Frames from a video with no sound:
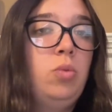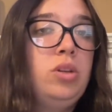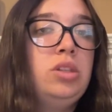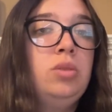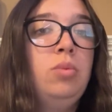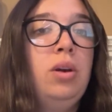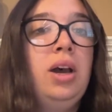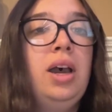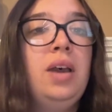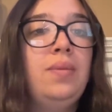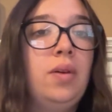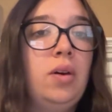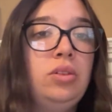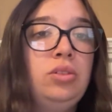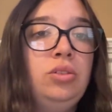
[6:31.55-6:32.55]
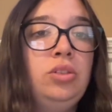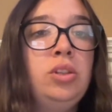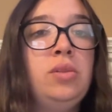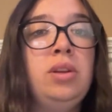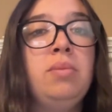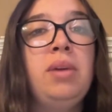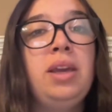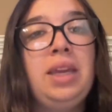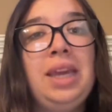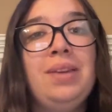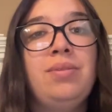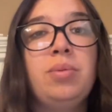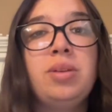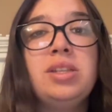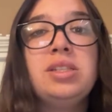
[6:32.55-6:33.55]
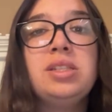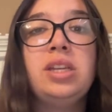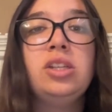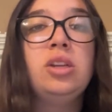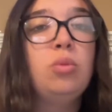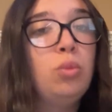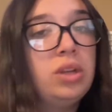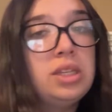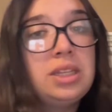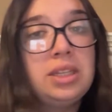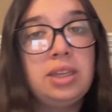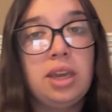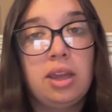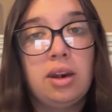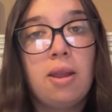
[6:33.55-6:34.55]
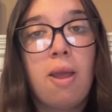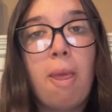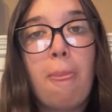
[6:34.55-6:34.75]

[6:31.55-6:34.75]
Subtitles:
which is what I have also shown in my Canva presentation, once again,